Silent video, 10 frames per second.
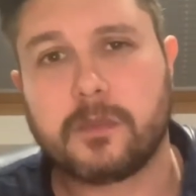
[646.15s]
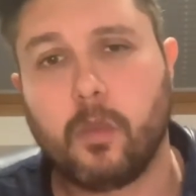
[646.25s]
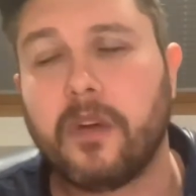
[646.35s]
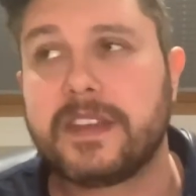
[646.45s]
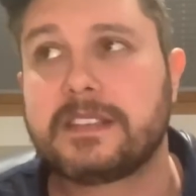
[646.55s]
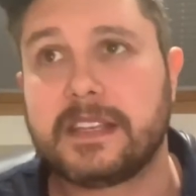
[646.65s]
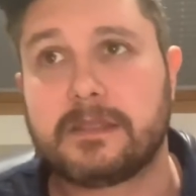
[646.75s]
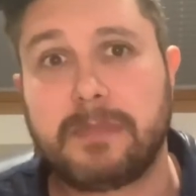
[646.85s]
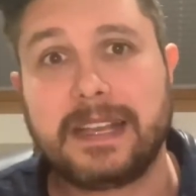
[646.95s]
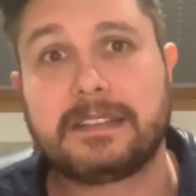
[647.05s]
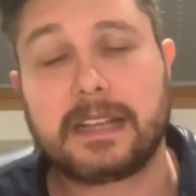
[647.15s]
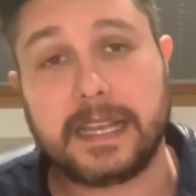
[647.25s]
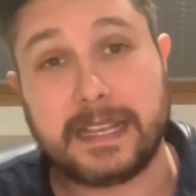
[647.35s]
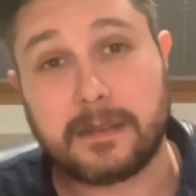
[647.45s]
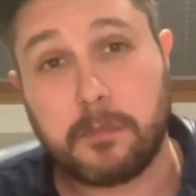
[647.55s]
And what this is
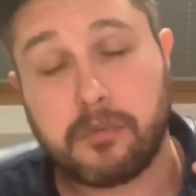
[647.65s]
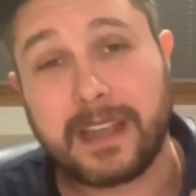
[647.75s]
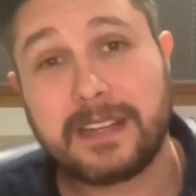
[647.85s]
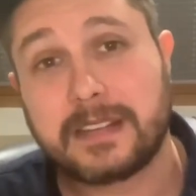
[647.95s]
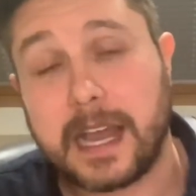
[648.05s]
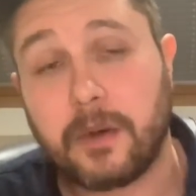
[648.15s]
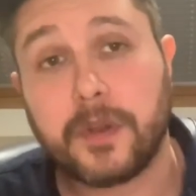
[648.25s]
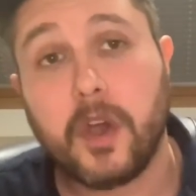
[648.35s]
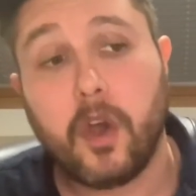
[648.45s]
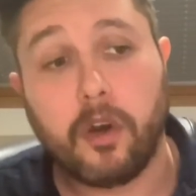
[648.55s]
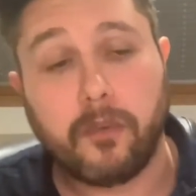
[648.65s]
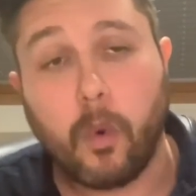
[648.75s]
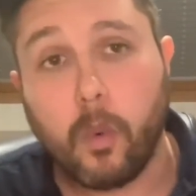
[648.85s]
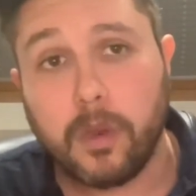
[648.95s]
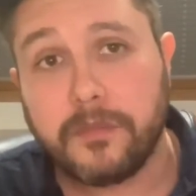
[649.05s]
basically is a breakdown of
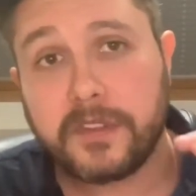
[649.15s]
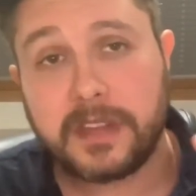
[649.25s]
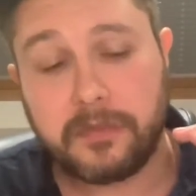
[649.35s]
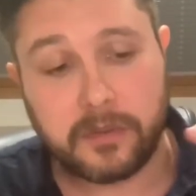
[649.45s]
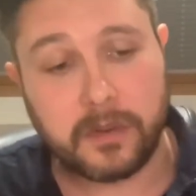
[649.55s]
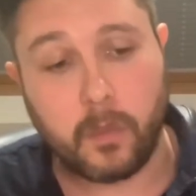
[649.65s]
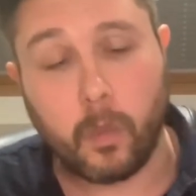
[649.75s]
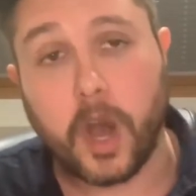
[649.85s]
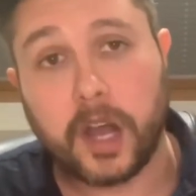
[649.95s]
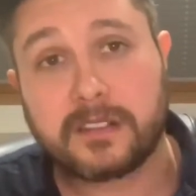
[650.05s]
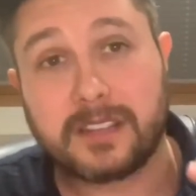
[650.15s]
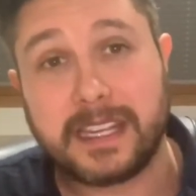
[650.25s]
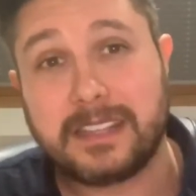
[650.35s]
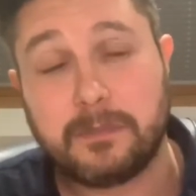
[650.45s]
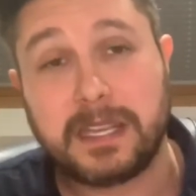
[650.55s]
all of the different works that
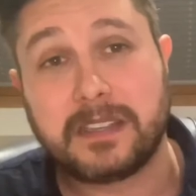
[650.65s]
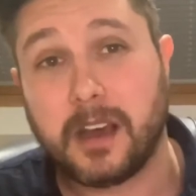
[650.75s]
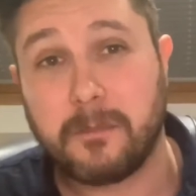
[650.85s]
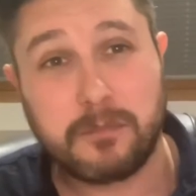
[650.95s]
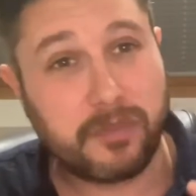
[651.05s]
need to be done,